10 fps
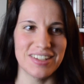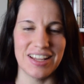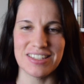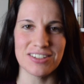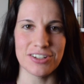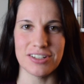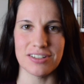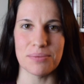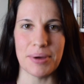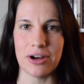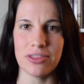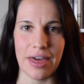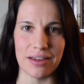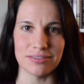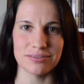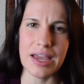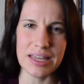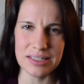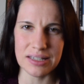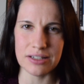isn't gonna compare to that. I
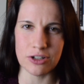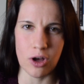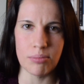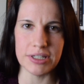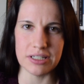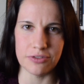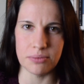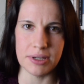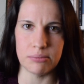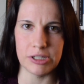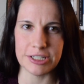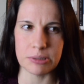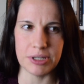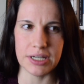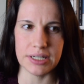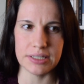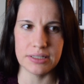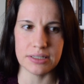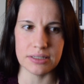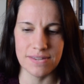hesitate to call myself a minimalist
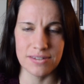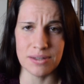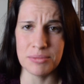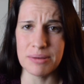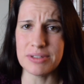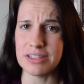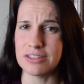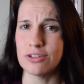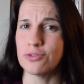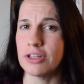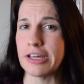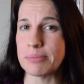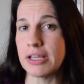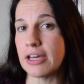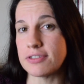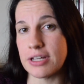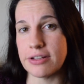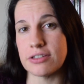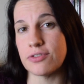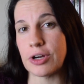because Sometimes I still feel like my
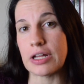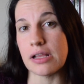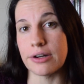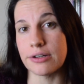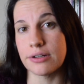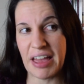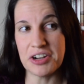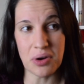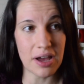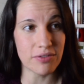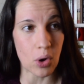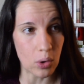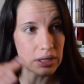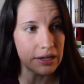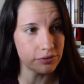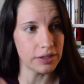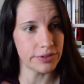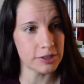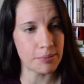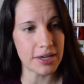lifestyle is very cluttered. I don't have a whole lot of
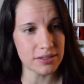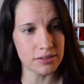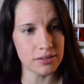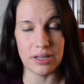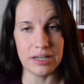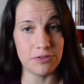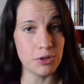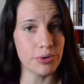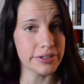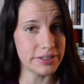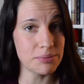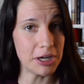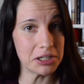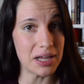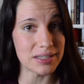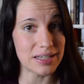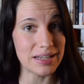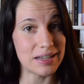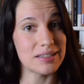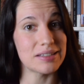living space, and if you were to see my closet,
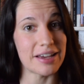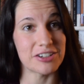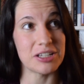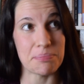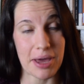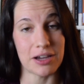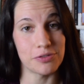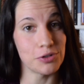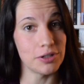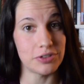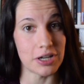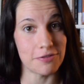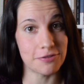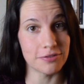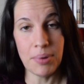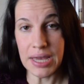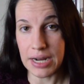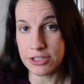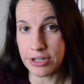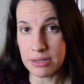it is actually packed full of stuff.
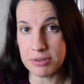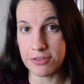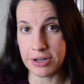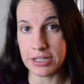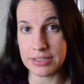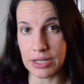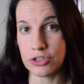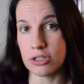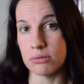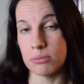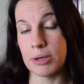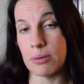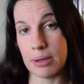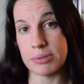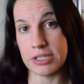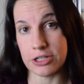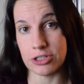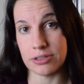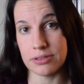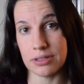But I try to be very intentional about my
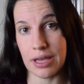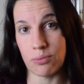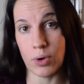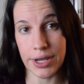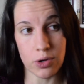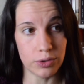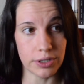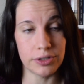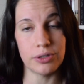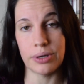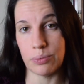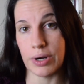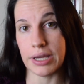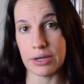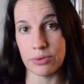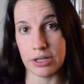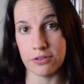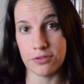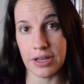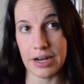possessions and what I hold onto and what I get rid
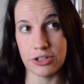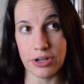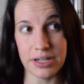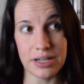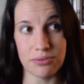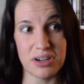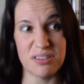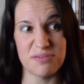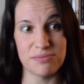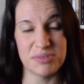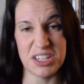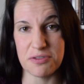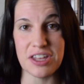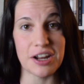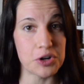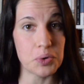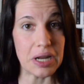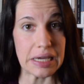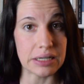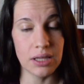of, and I try to get rid of stuff that I don't
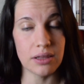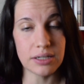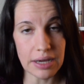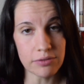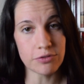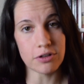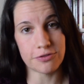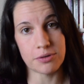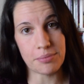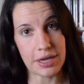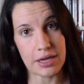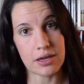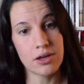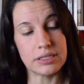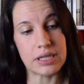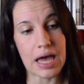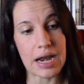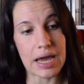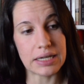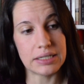need. The downfall for me is
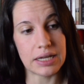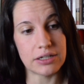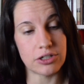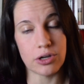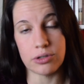that I tend to